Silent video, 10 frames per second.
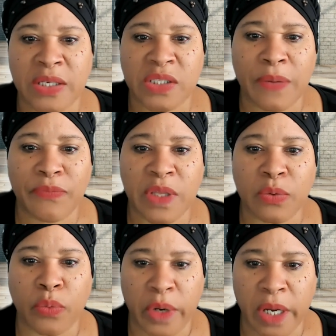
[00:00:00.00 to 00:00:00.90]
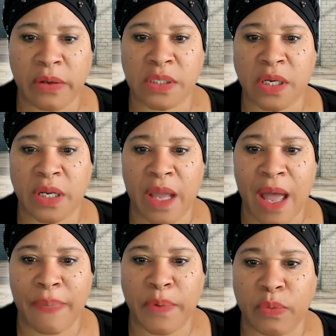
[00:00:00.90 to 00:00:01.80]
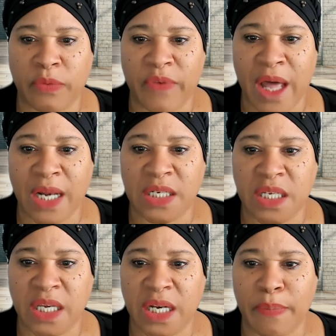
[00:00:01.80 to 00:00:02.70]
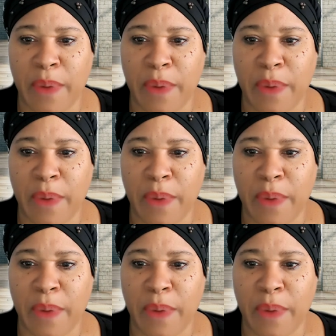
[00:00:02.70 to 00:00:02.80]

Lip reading: Something weird is going to happen with Valentine